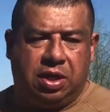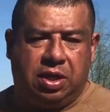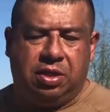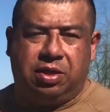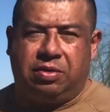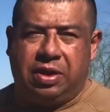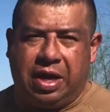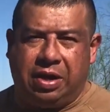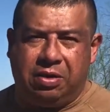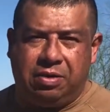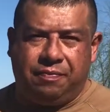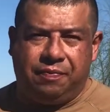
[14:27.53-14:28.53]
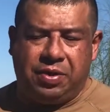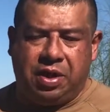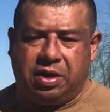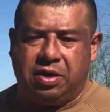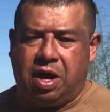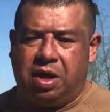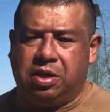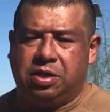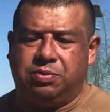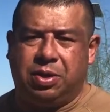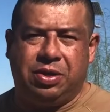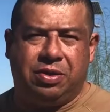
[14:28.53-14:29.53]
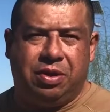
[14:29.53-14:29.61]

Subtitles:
the Creator, acknowledge Mother